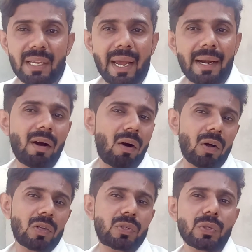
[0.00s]
and
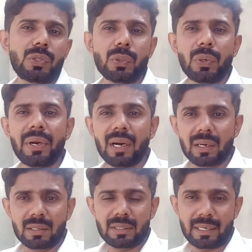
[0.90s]
also you
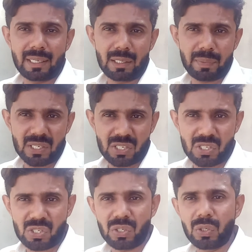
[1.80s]
hear the daily
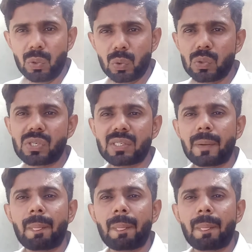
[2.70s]
basis news.